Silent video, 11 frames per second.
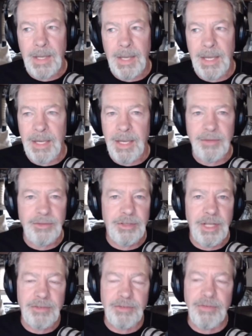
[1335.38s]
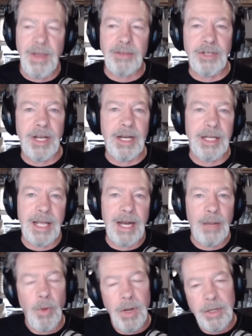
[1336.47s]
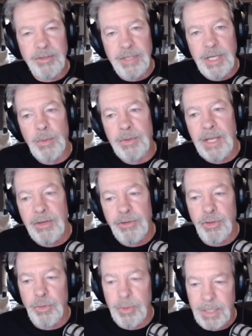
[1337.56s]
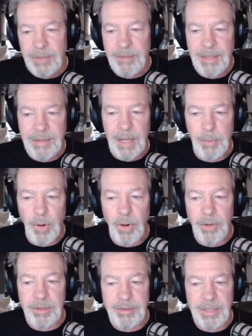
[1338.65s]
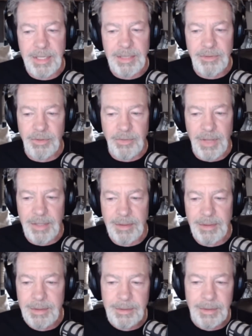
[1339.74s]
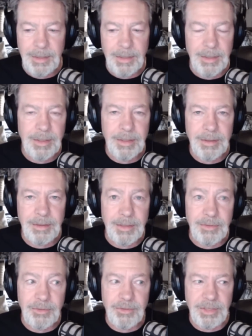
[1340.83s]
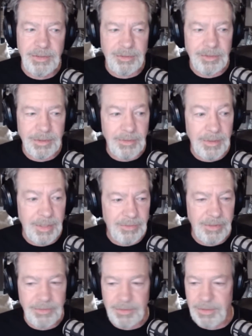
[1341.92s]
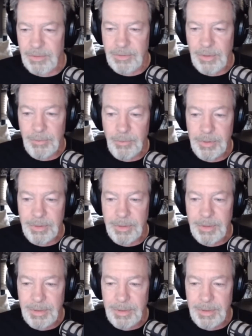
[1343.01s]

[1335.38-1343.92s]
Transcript: it's fascinating. And I want to see what they do, and they take that apart and dig into that in the next season here. So I'm really,